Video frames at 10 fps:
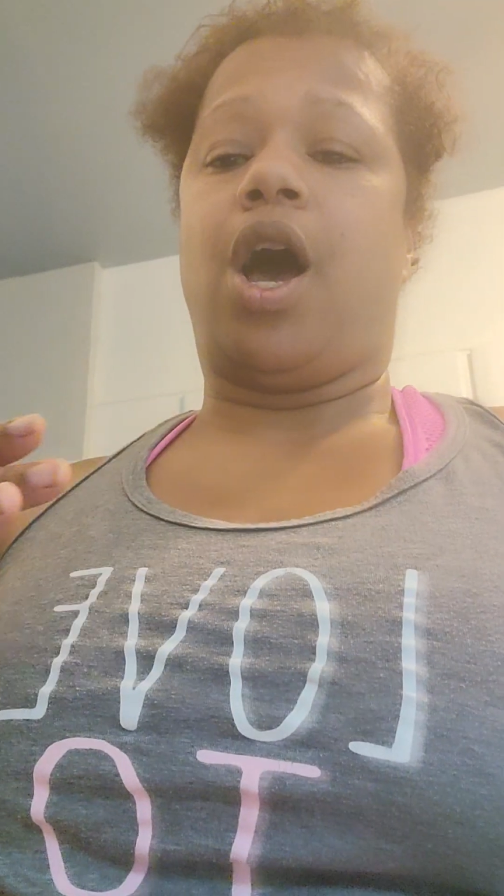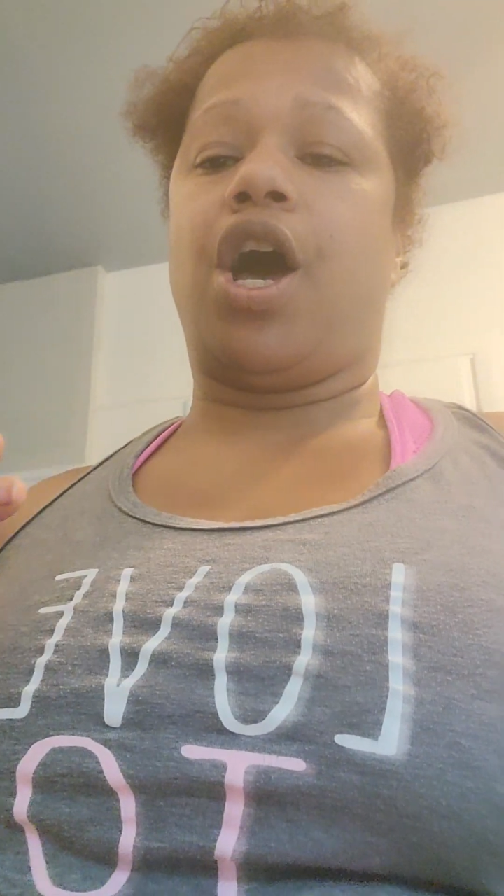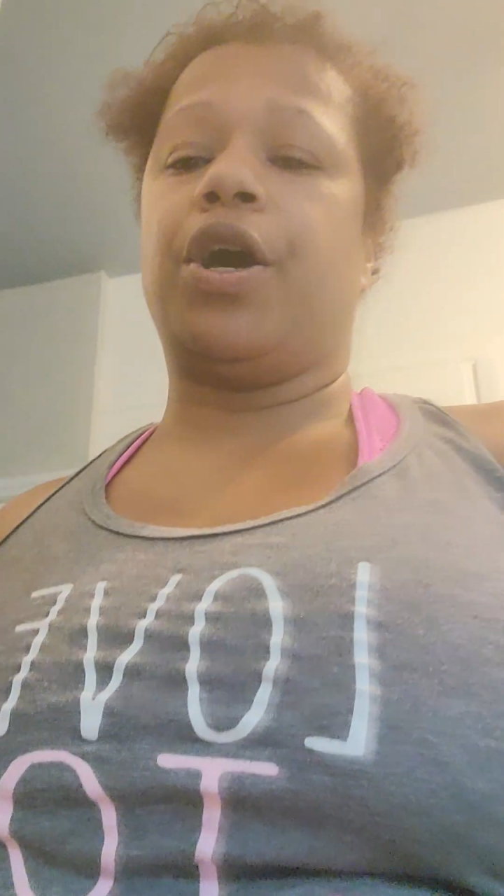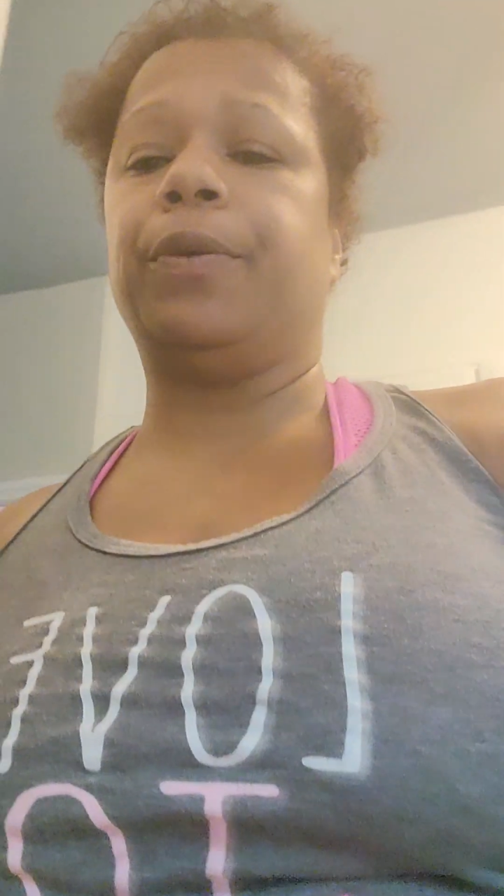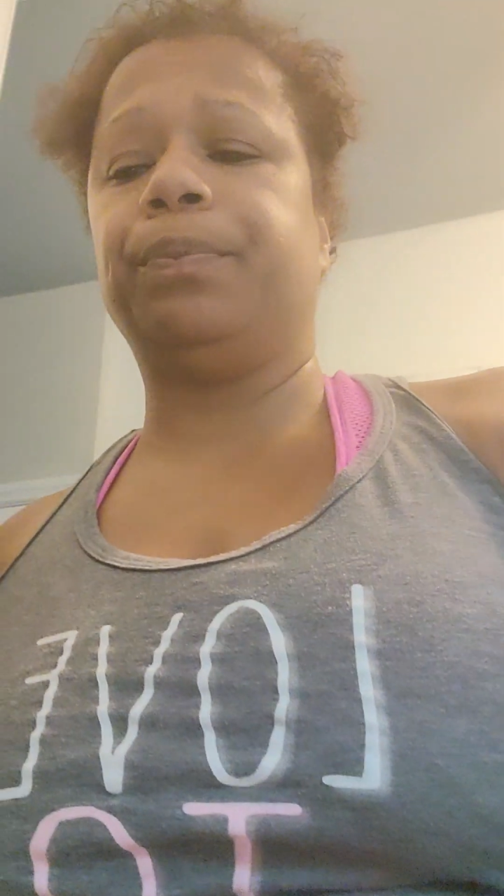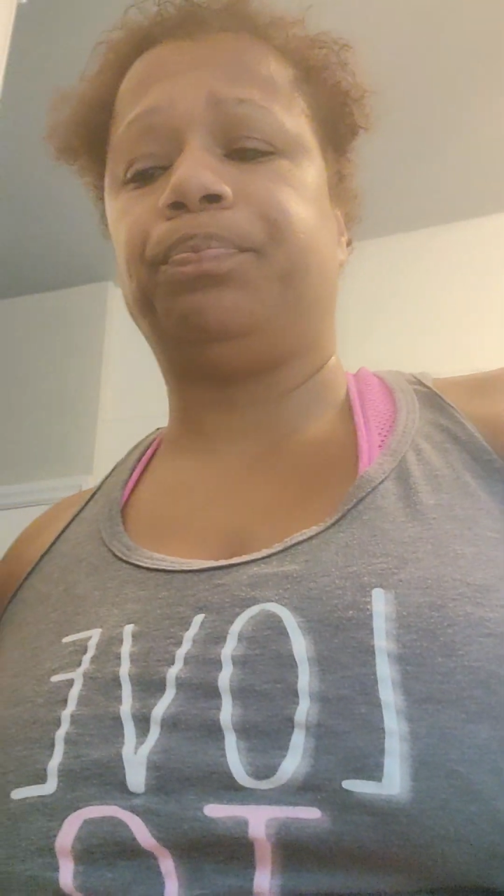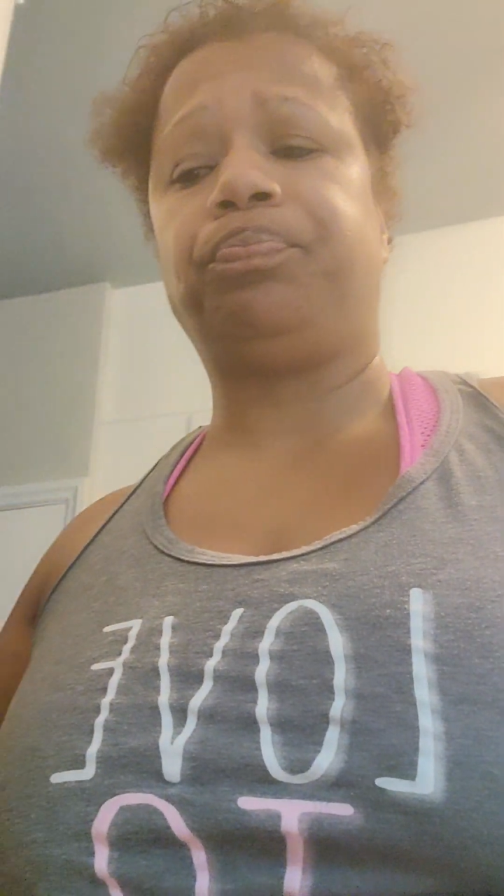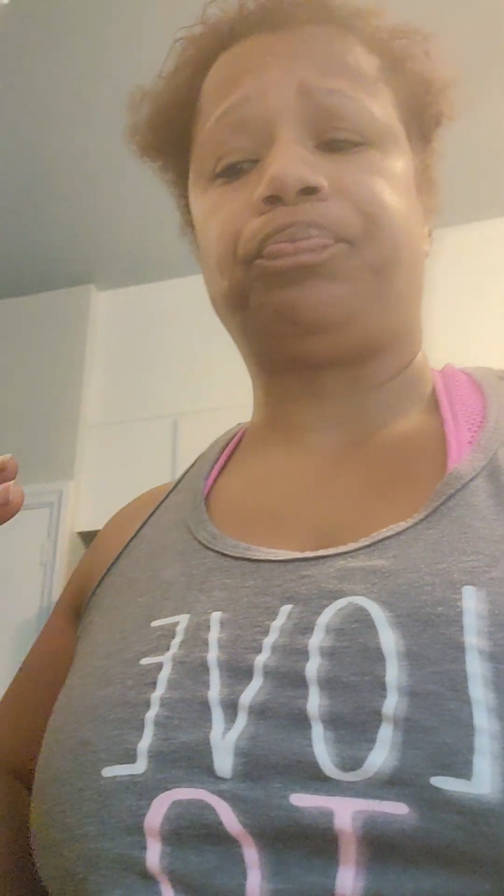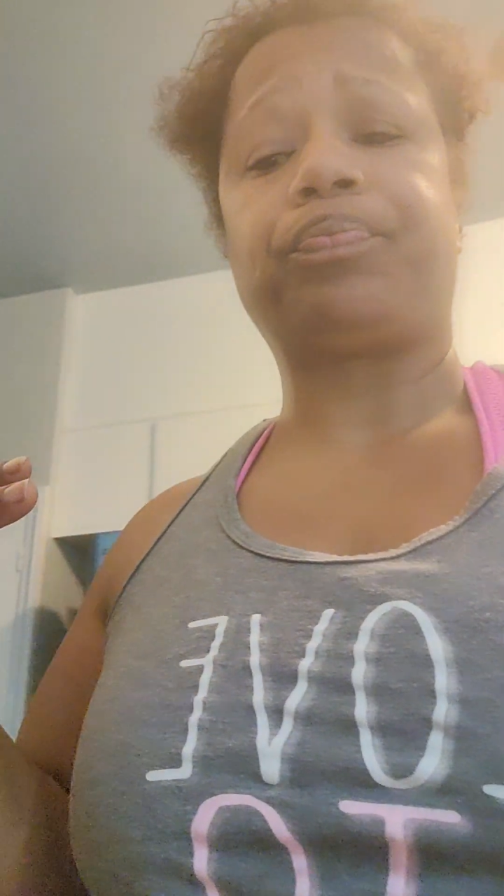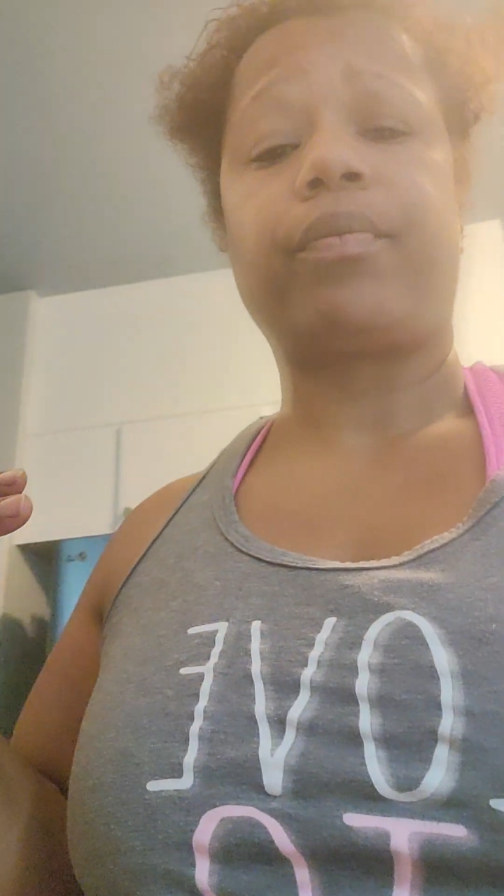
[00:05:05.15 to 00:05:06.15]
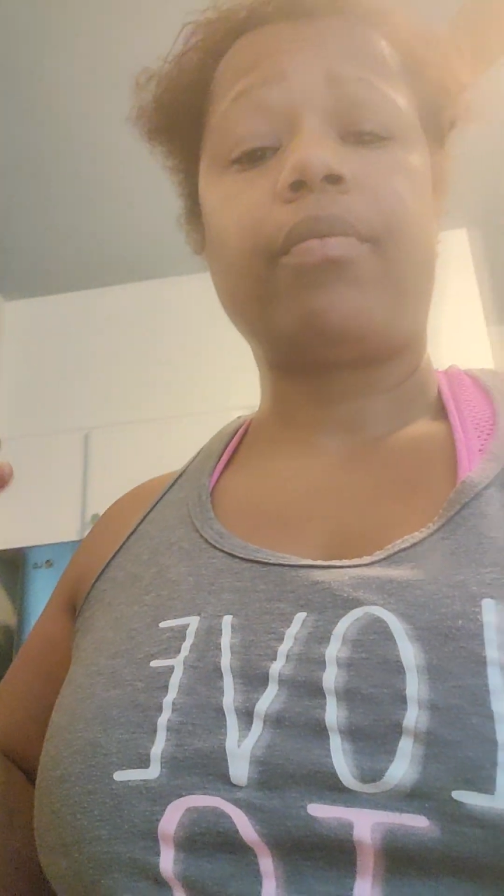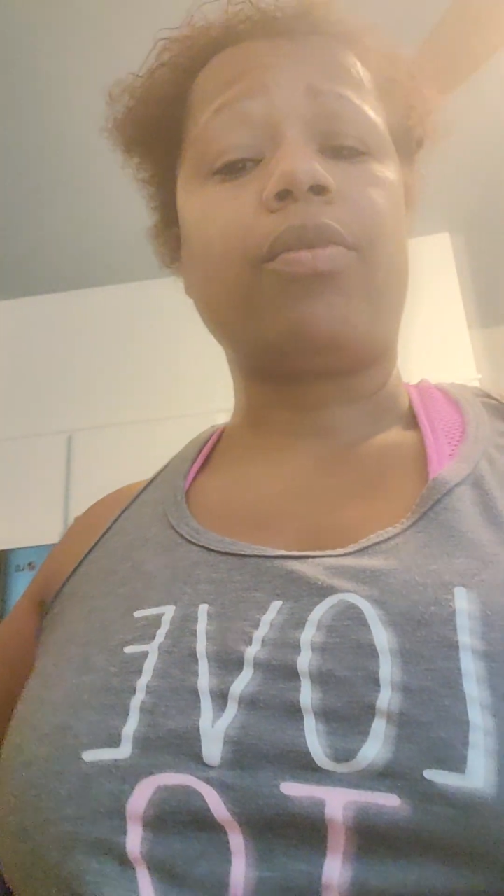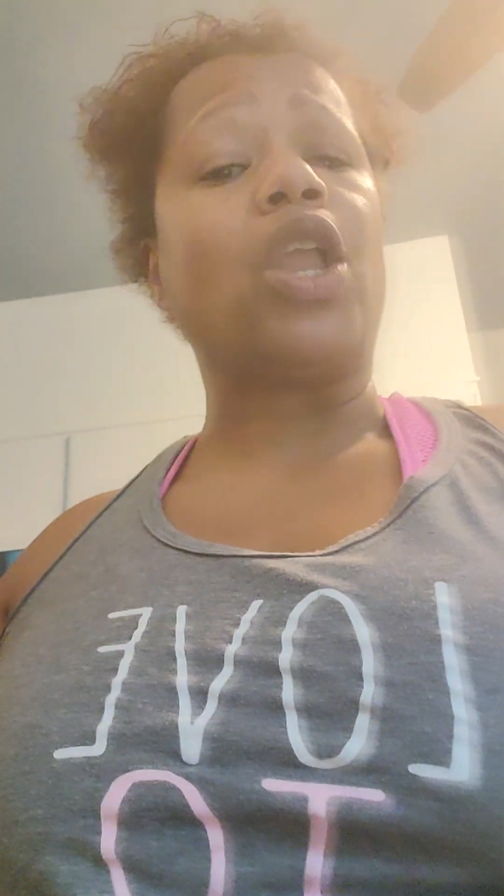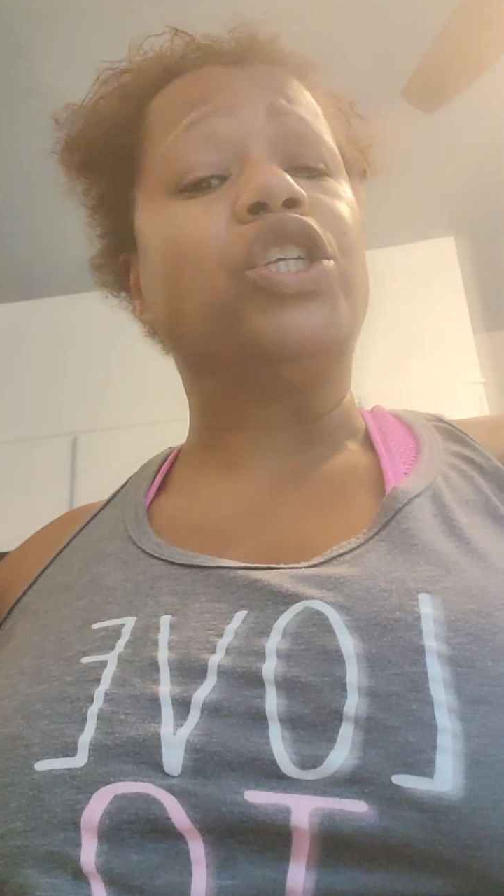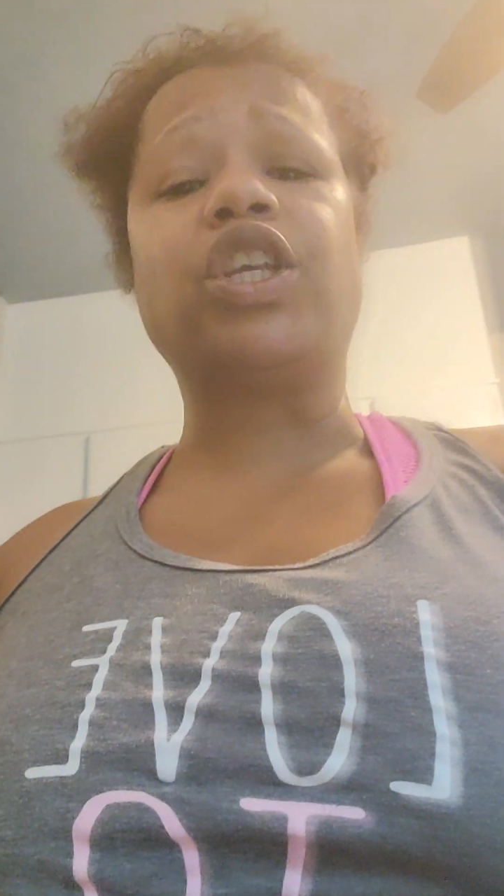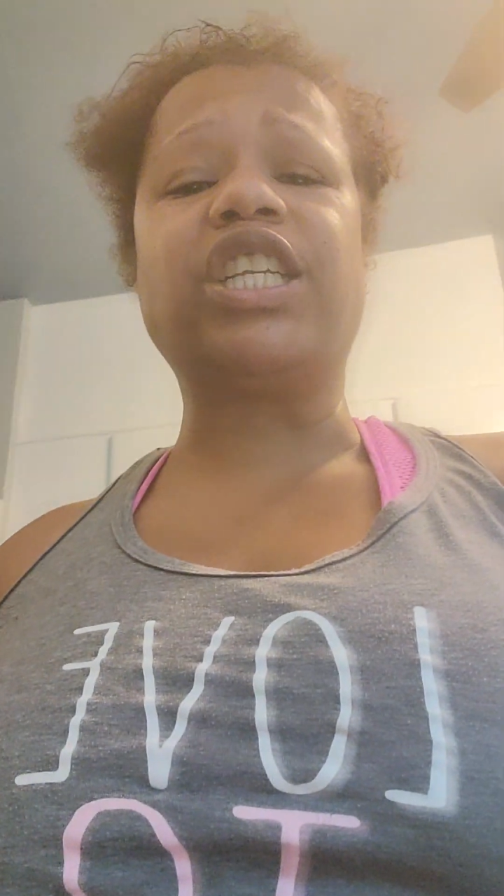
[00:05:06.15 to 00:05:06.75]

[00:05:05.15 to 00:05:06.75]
So